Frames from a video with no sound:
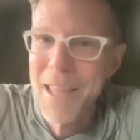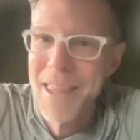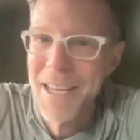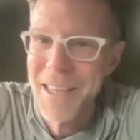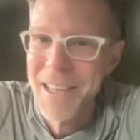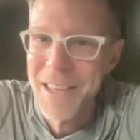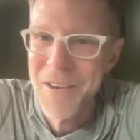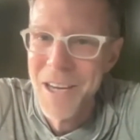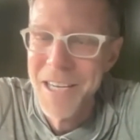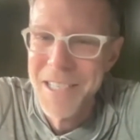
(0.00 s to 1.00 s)
I think, that the
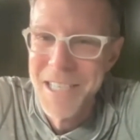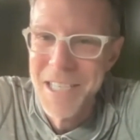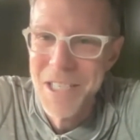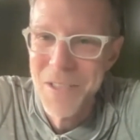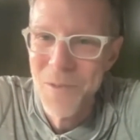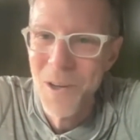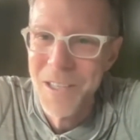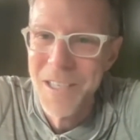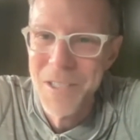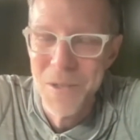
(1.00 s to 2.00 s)
United States has
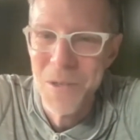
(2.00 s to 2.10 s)
fallen into,